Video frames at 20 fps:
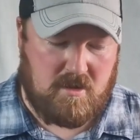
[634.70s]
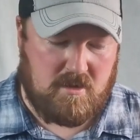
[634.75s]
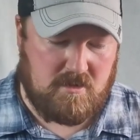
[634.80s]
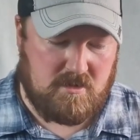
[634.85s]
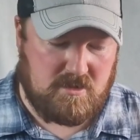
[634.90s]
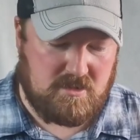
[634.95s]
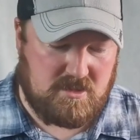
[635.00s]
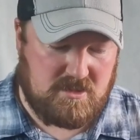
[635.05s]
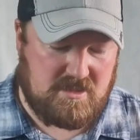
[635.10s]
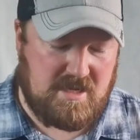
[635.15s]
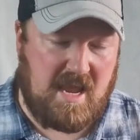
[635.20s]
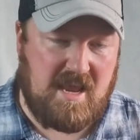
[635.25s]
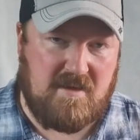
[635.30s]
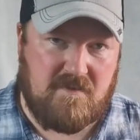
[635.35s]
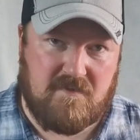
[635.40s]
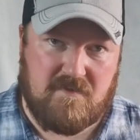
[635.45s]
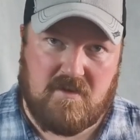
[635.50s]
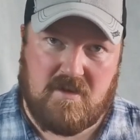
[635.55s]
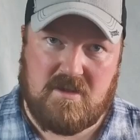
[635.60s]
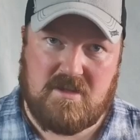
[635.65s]

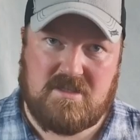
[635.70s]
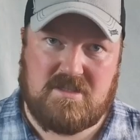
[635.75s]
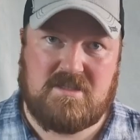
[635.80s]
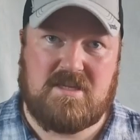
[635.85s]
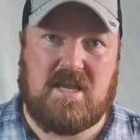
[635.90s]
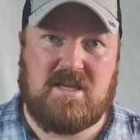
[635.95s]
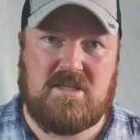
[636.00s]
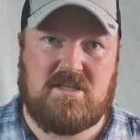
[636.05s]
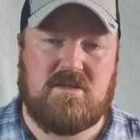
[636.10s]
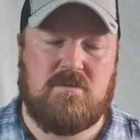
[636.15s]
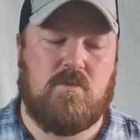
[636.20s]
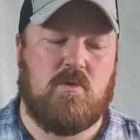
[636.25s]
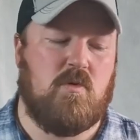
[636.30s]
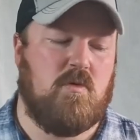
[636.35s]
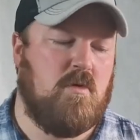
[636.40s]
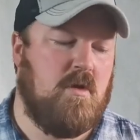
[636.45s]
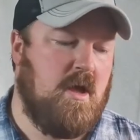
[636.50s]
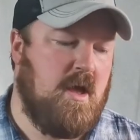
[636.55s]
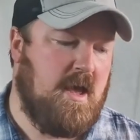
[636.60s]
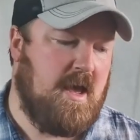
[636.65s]
safe,
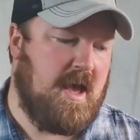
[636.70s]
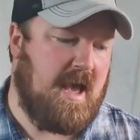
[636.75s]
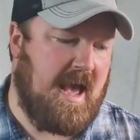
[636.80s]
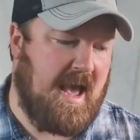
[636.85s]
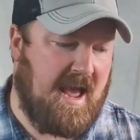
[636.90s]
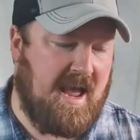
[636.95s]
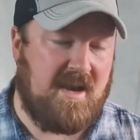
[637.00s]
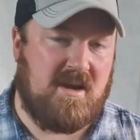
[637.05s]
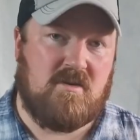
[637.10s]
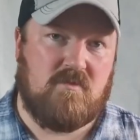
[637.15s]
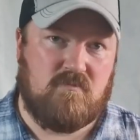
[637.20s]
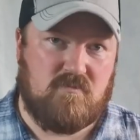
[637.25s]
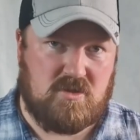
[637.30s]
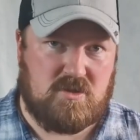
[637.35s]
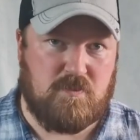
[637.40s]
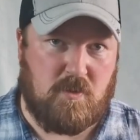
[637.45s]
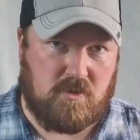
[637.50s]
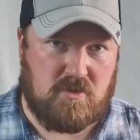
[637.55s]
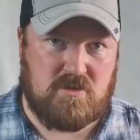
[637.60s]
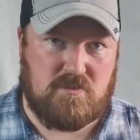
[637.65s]
sensible, and
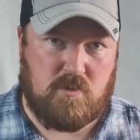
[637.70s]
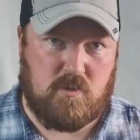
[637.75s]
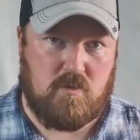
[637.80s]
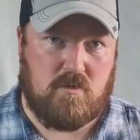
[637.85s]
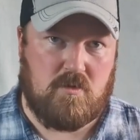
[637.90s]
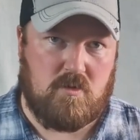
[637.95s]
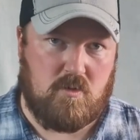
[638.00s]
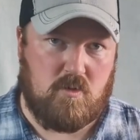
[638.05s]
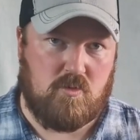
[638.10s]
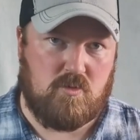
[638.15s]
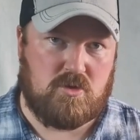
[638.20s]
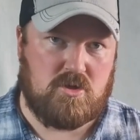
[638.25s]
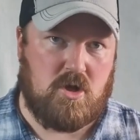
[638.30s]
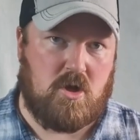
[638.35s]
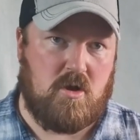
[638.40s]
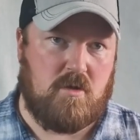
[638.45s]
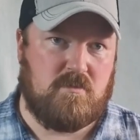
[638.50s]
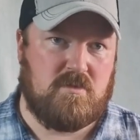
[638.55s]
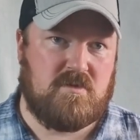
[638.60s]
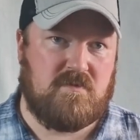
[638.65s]
responsible at all
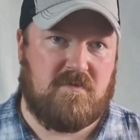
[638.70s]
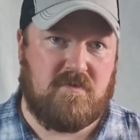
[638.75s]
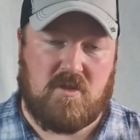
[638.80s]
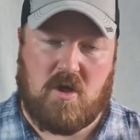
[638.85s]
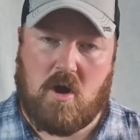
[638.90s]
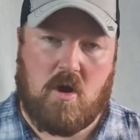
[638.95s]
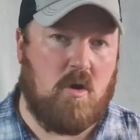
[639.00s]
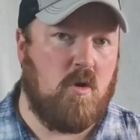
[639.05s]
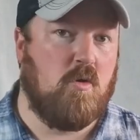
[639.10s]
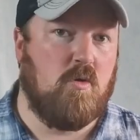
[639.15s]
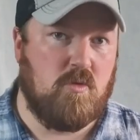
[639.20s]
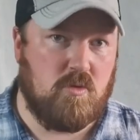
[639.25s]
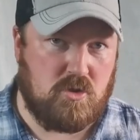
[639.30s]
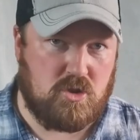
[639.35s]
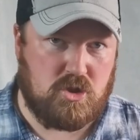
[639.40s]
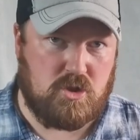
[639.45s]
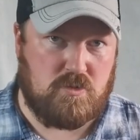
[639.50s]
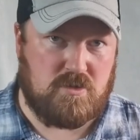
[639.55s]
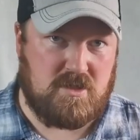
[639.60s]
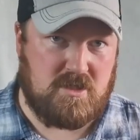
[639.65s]
times for the whole
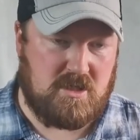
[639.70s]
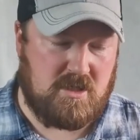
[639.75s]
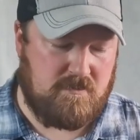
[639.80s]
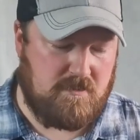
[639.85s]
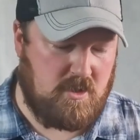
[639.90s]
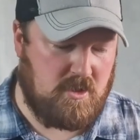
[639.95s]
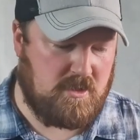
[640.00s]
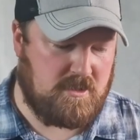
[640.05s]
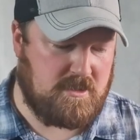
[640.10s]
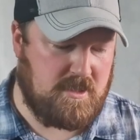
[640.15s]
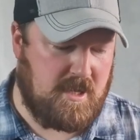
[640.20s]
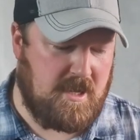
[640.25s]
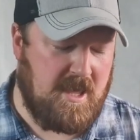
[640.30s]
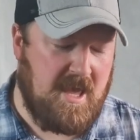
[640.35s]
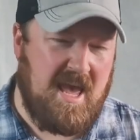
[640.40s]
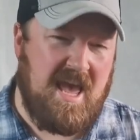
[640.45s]
shooting community.